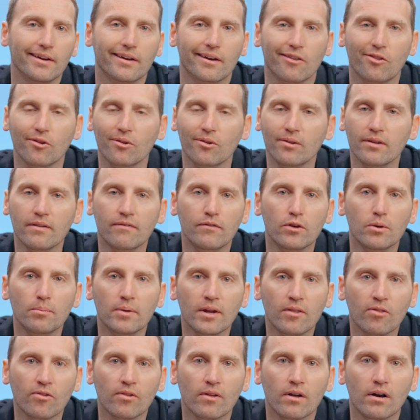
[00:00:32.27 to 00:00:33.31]
It's only a few
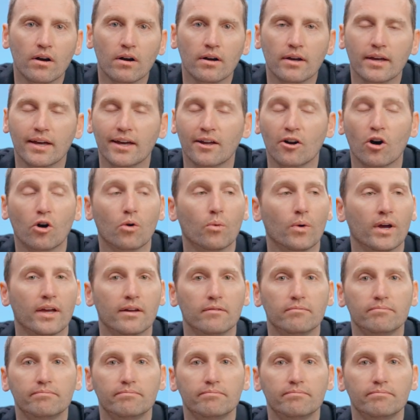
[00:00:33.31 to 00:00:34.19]
minutes long and I'll wait.